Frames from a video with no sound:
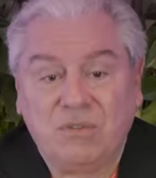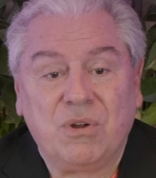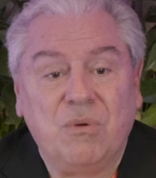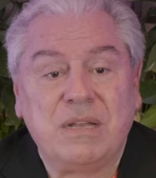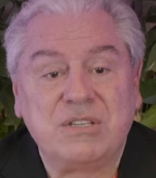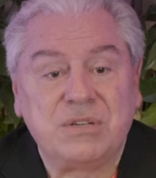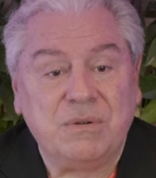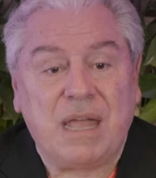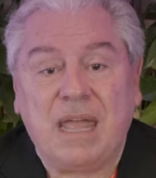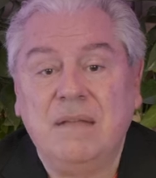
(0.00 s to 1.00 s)
grew
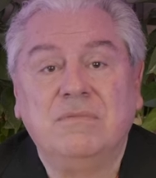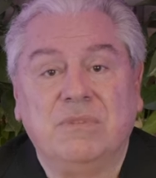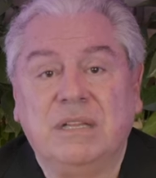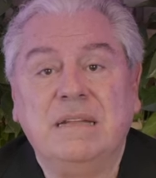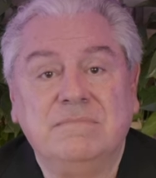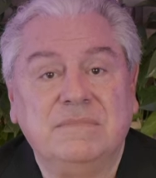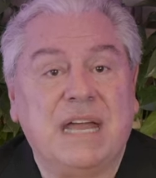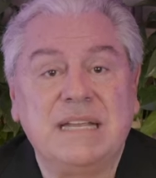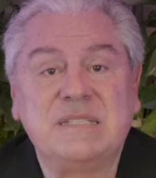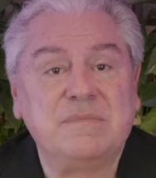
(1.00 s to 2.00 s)
into a really
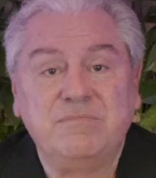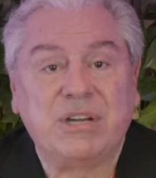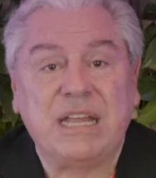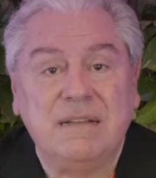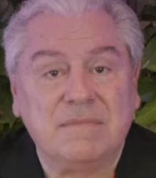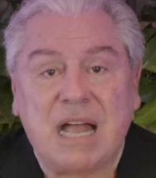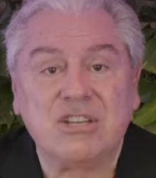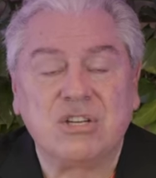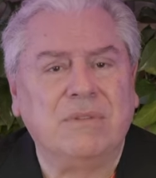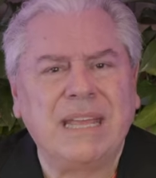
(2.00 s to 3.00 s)
nice, pretty
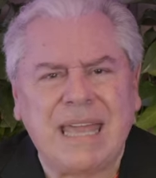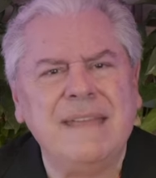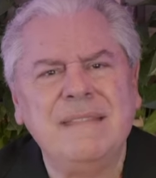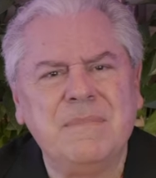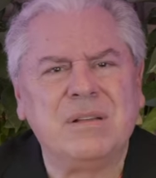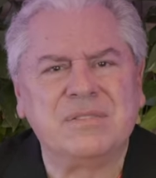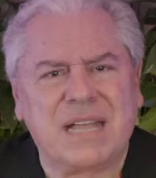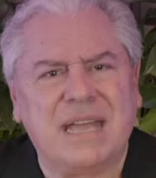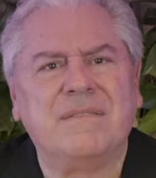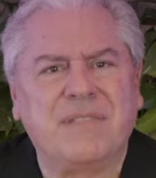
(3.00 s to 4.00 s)
ingenue, like Hayley Mills
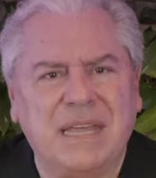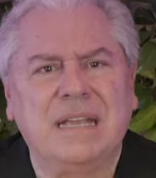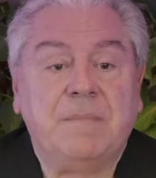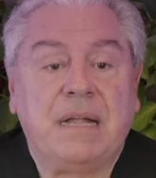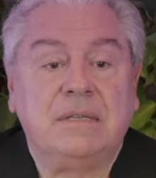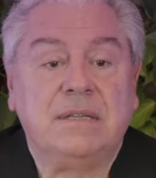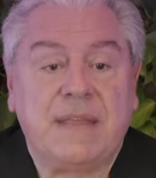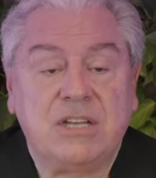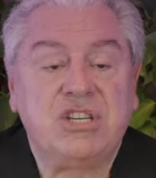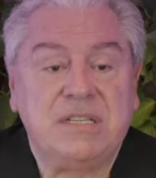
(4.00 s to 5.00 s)
kind of thing. But
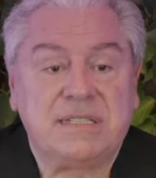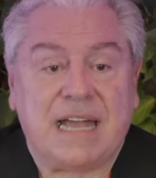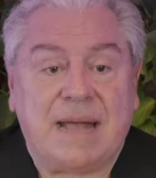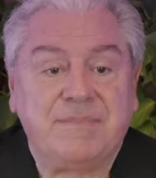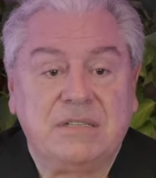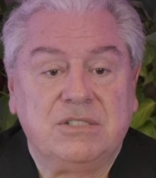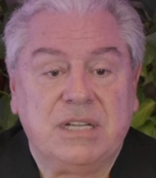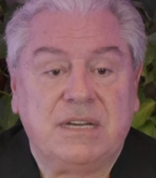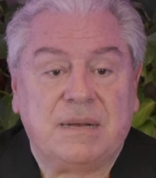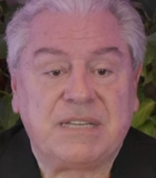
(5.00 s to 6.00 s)
then she stopped and
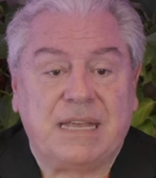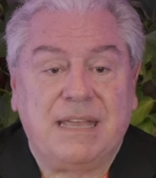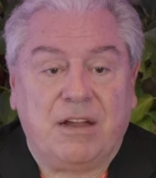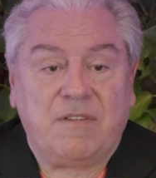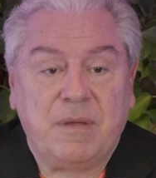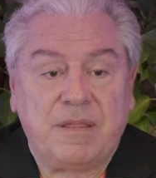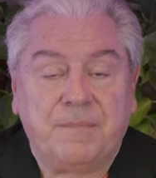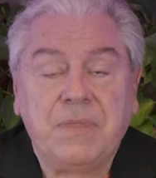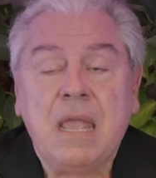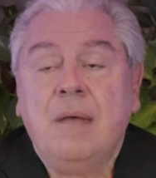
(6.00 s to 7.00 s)
she ended up taking care of her mother.
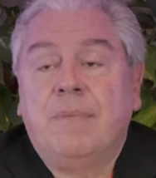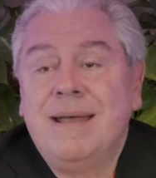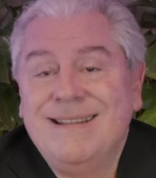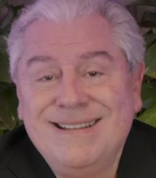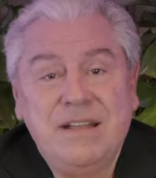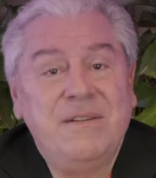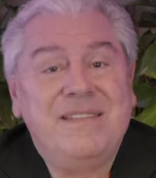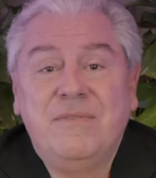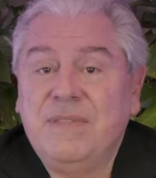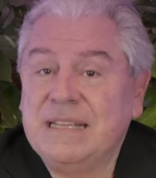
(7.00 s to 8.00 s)
But
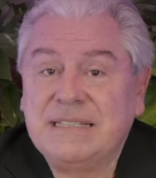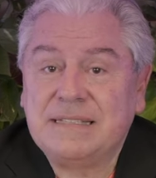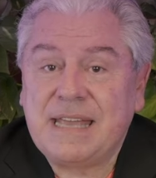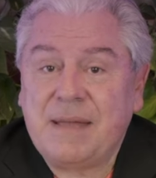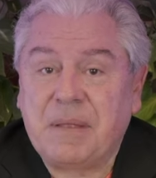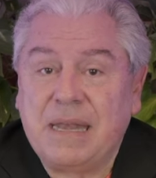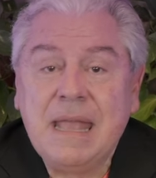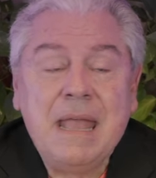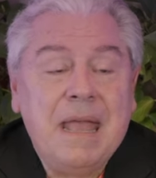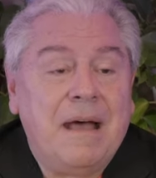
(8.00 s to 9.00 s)
when these things happen.
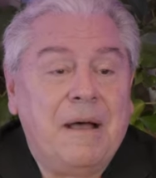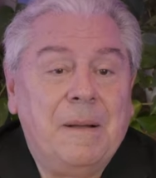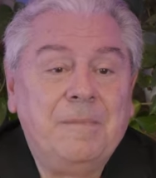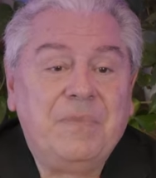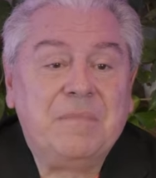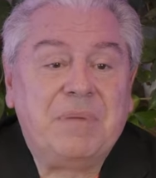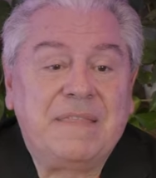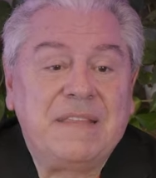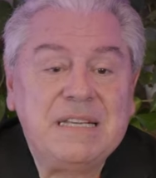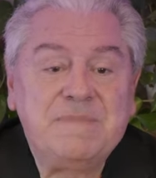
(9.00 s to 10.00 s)

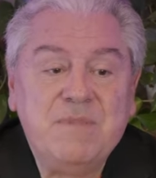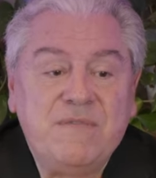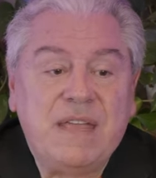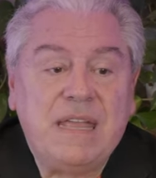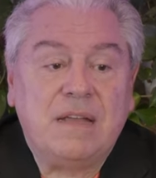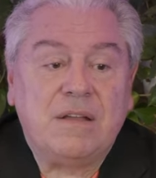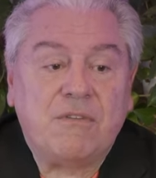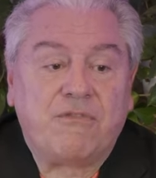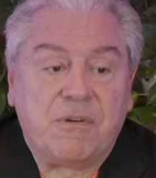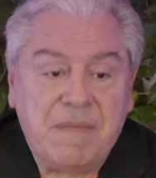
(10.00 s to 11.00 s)
But this movie,
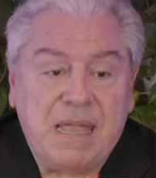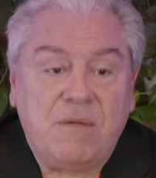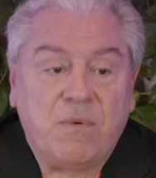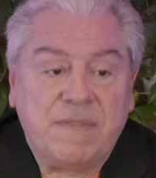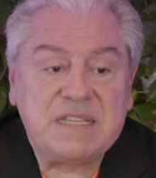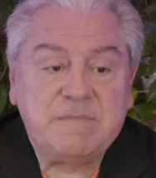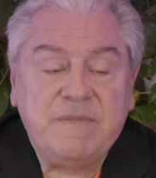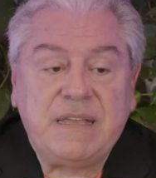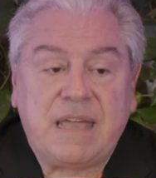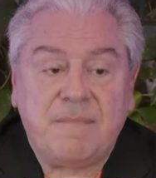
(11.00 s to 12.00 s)
for me, when this
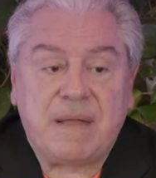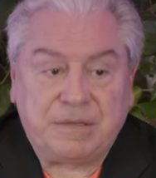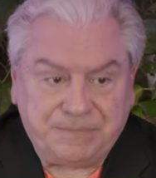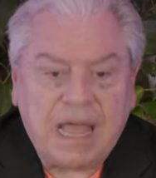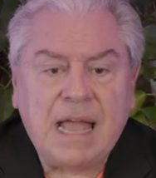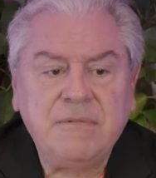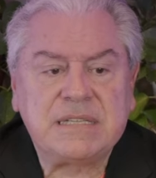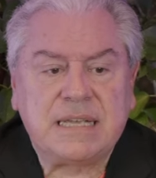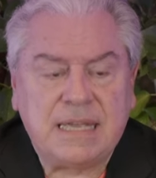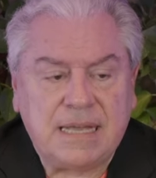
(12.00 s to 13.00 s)
movie came out, I
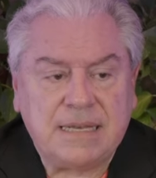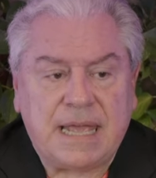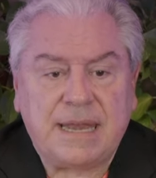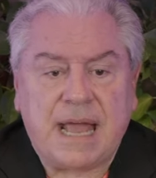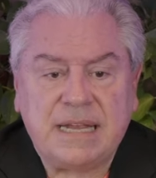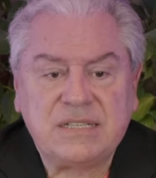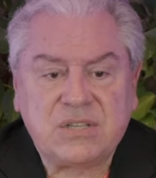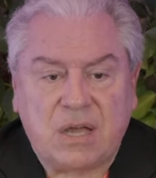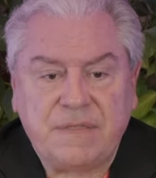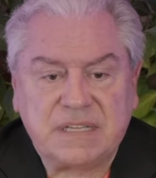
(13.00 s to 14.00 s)
was a kid and I
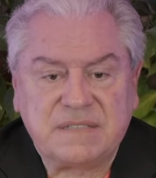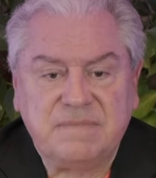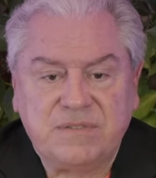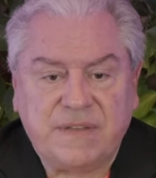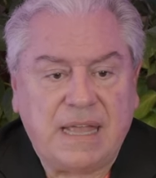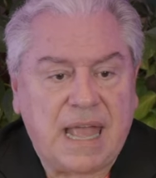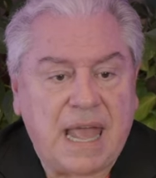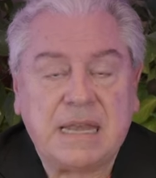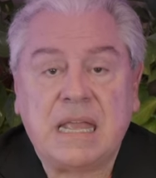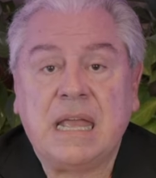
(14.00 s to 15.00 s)
saw this movie
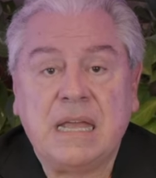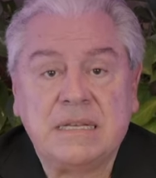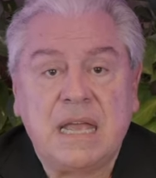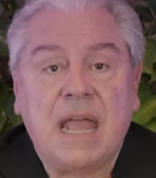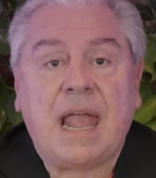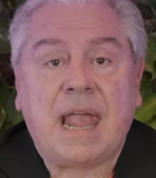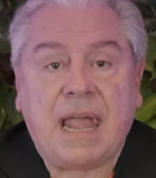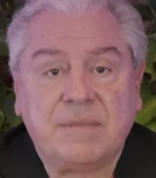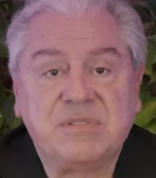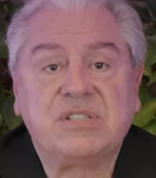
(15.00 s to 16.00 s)
and it
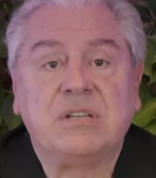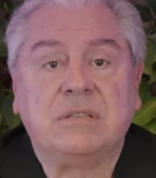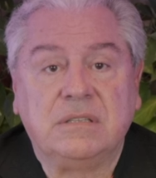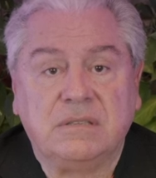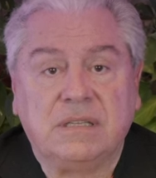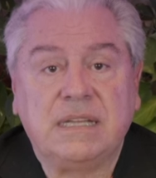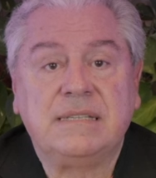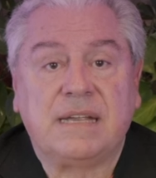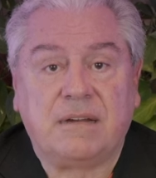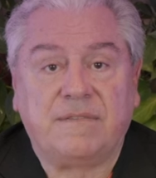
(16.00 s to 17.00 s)
absolutely
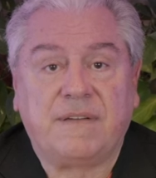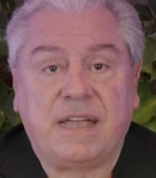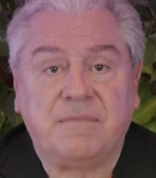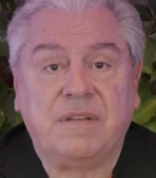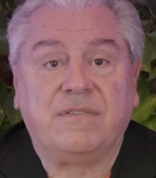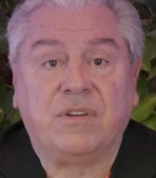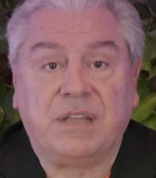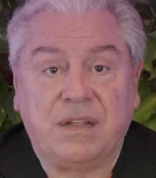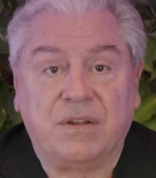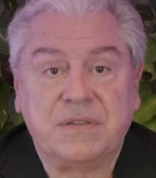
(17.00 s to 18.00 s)
terrified me for
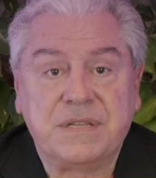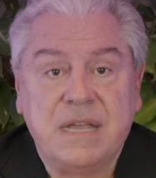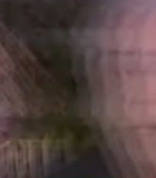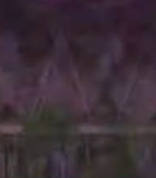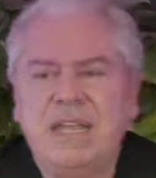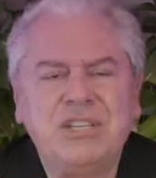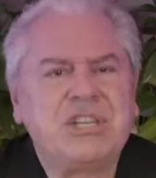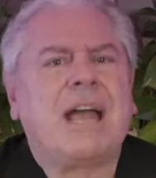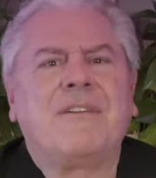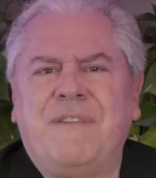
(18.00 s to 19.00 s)
years.
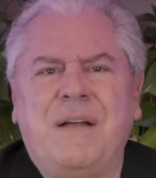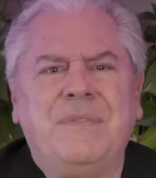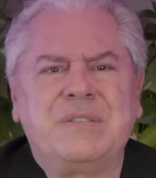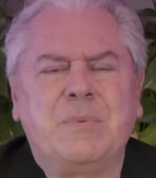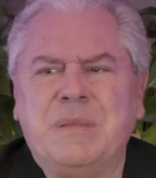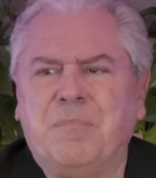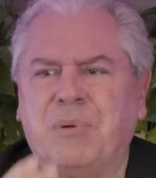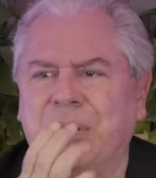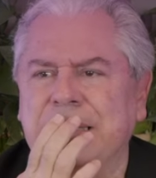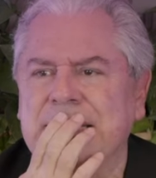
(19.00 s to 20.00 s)
Hitchcock found this with The
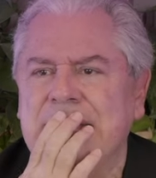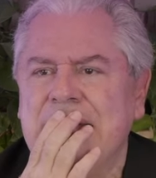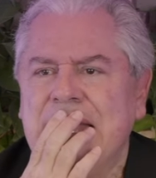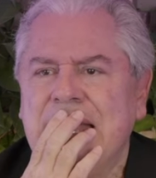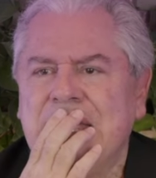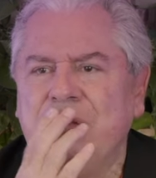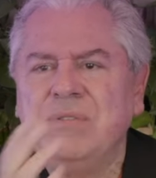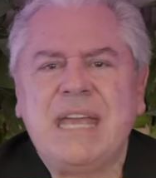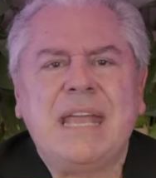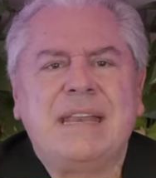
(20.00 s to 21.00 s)
Birds. You
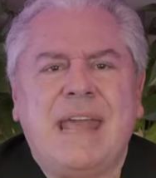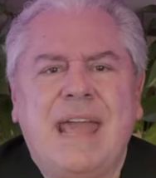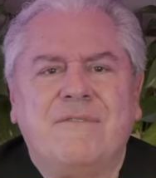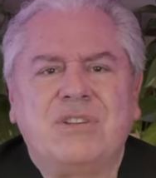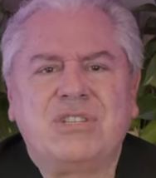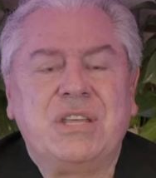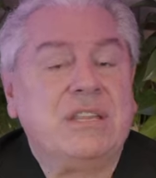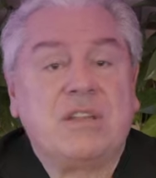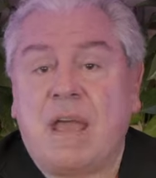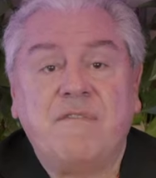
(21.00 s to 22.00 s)
take an average thing
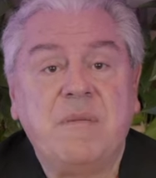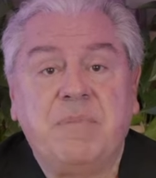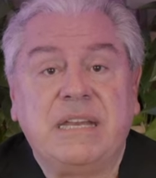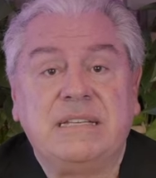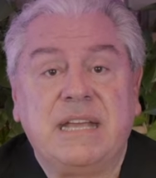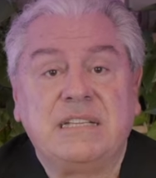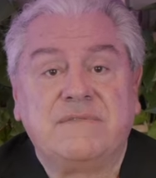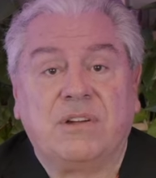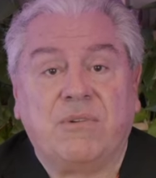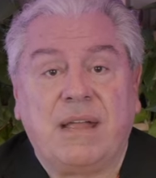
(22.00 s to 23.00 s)
that everybody takes
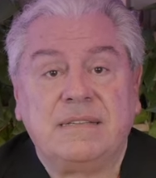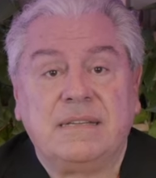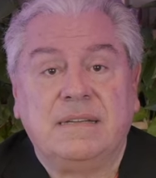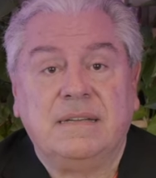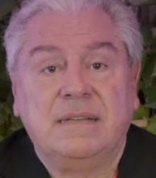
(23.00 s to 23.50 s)
for granted